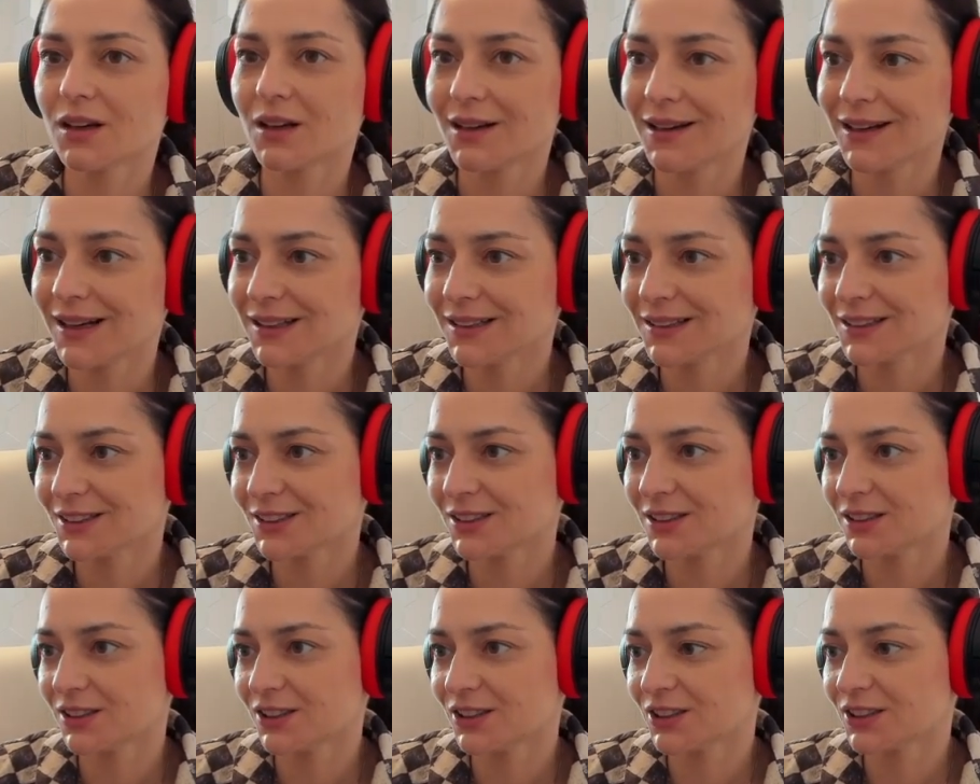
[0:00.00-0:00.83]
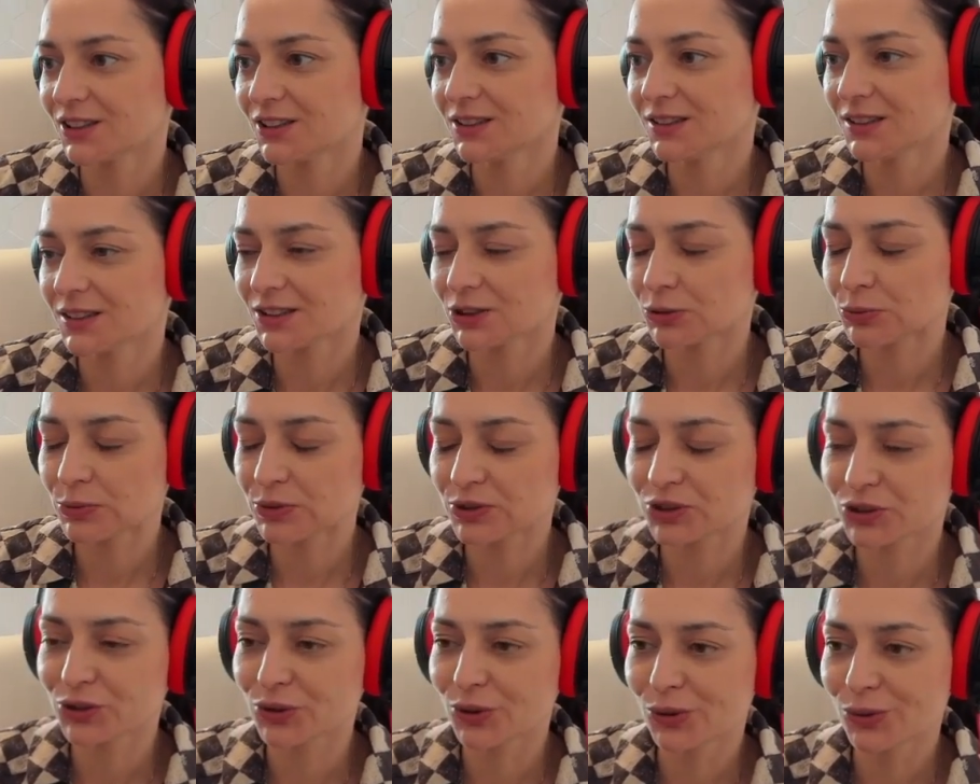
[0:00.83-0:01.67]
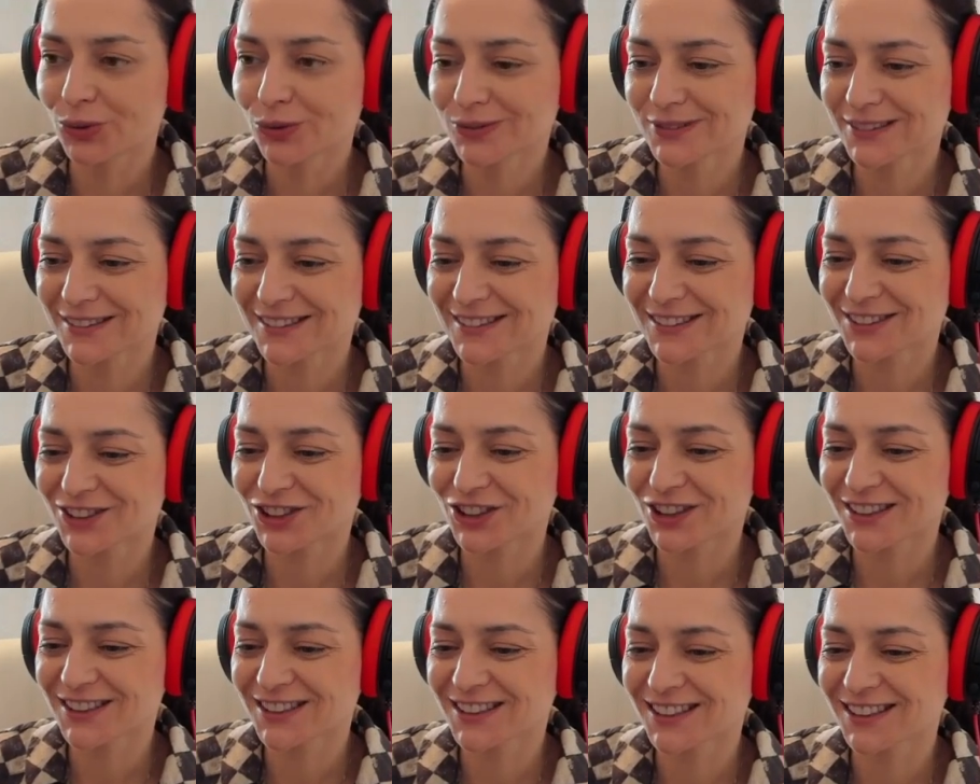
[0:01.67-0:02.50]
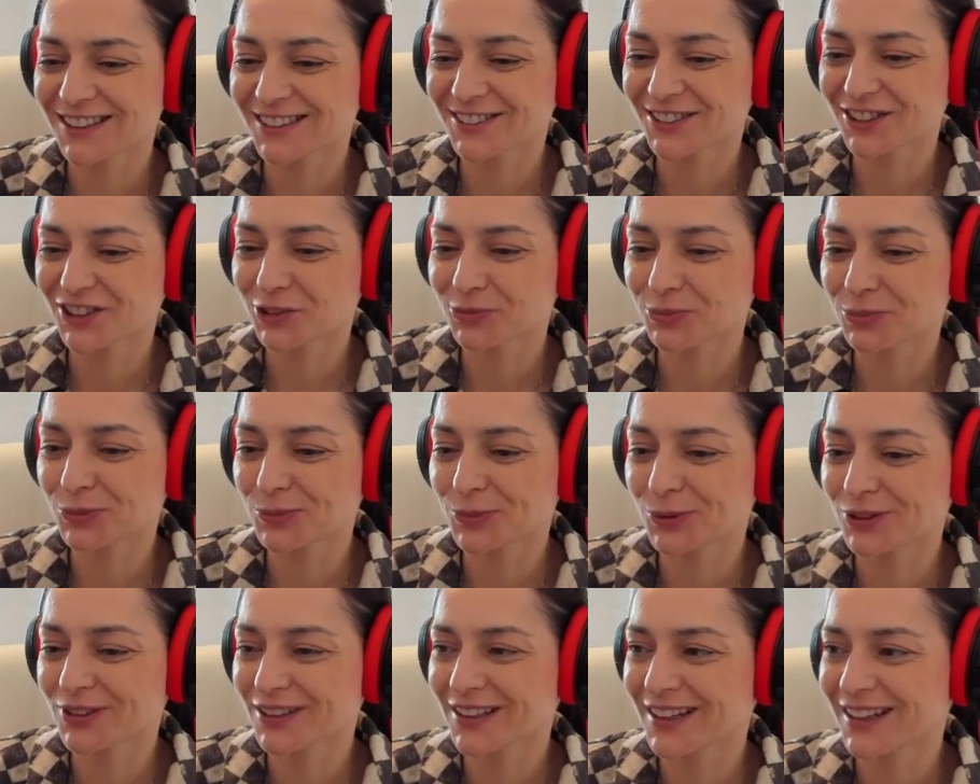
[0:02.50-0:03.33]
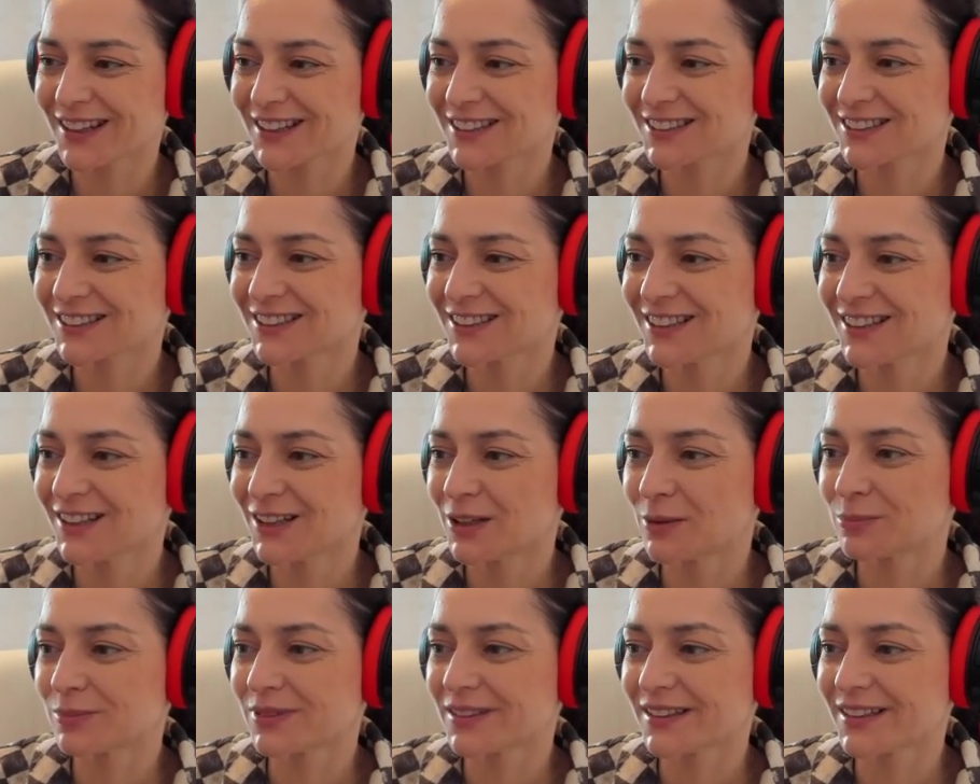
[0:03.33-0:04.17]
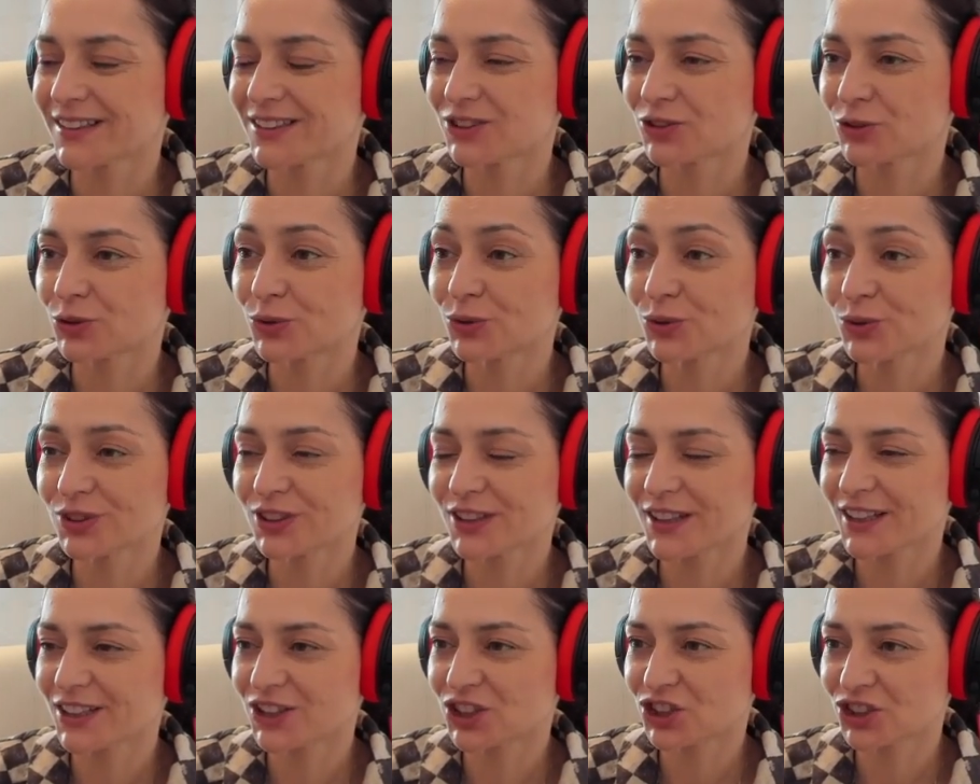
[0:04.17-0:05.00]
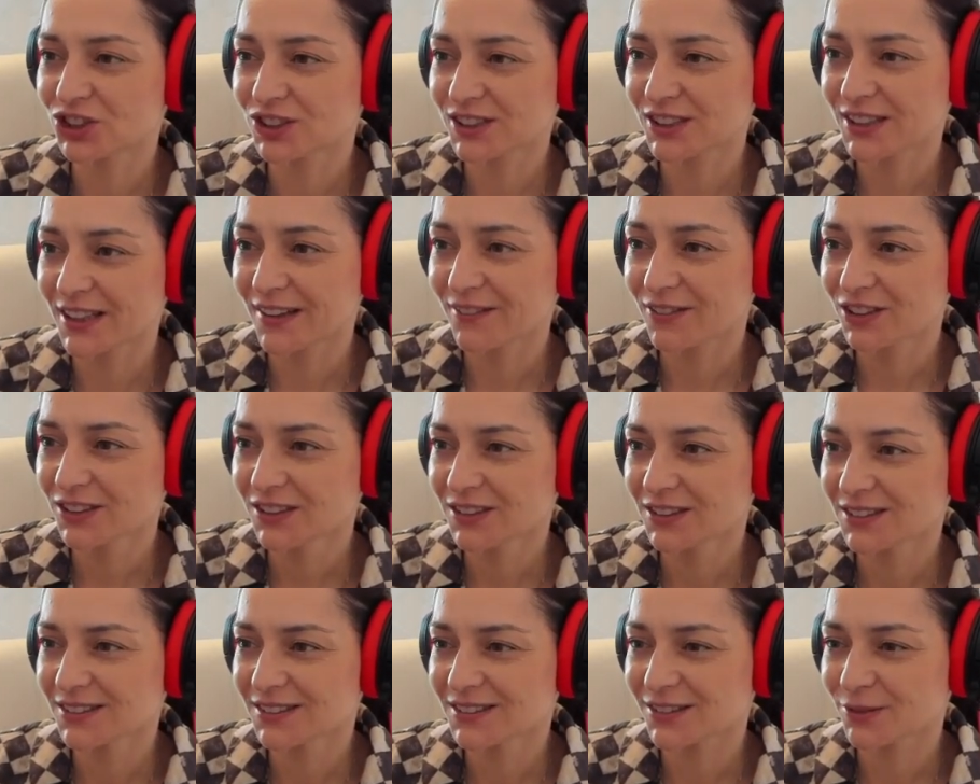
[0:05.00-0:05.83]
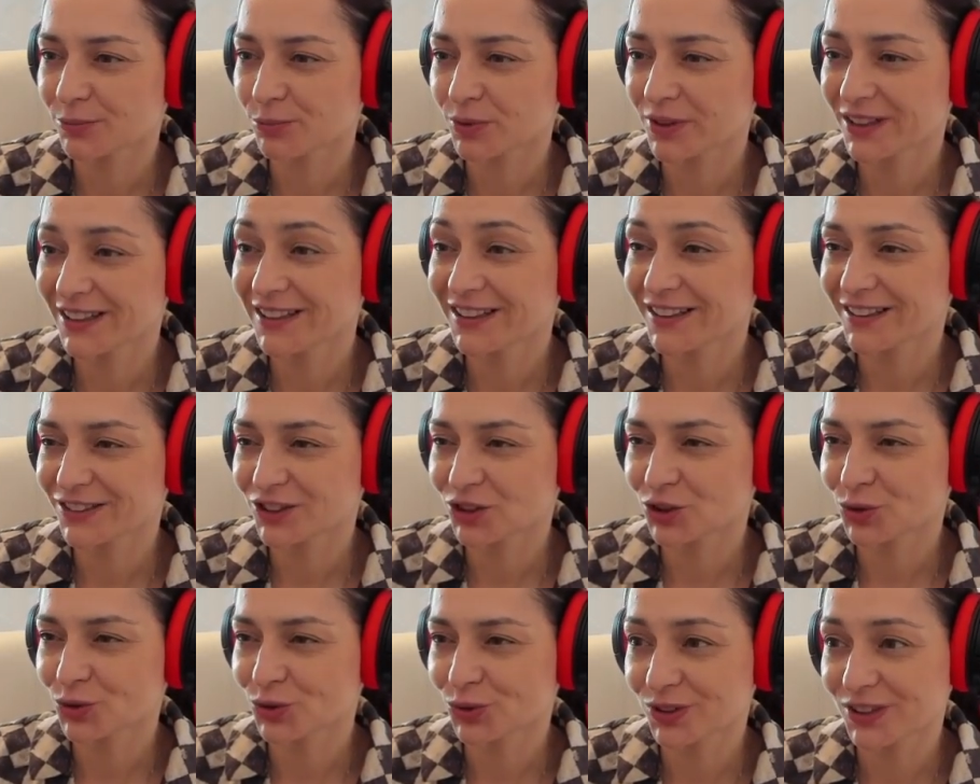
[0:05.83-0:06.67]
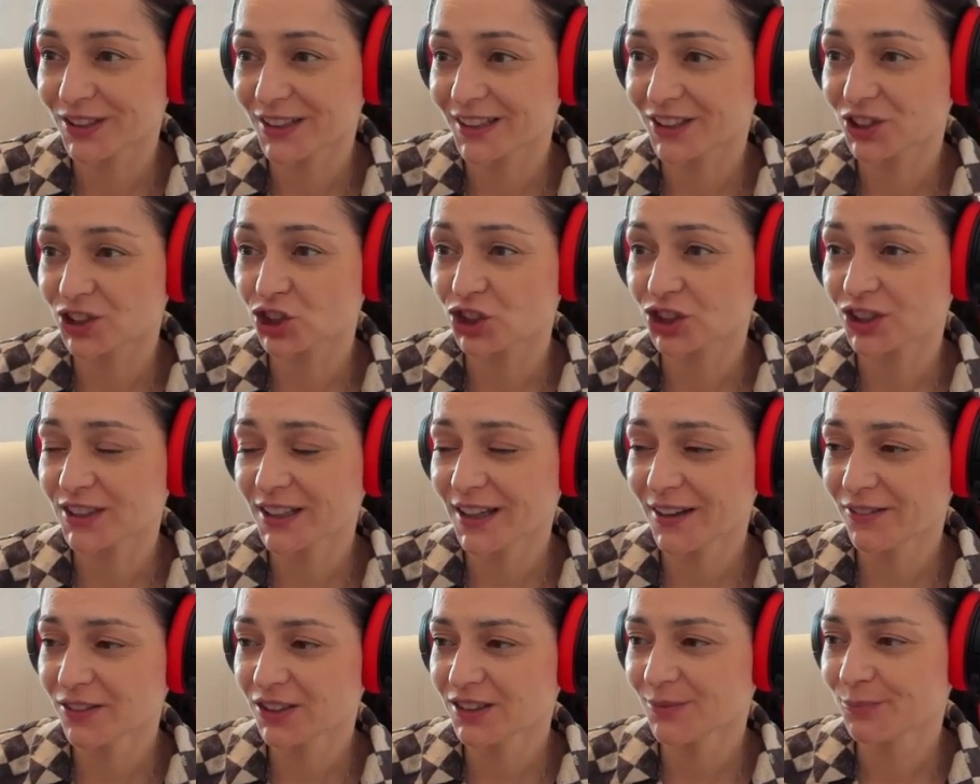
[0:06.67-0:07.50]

Anand here, as we saw in the Chess Killer Tips podcast, played rook takes g7, a brilliant rook takes g7,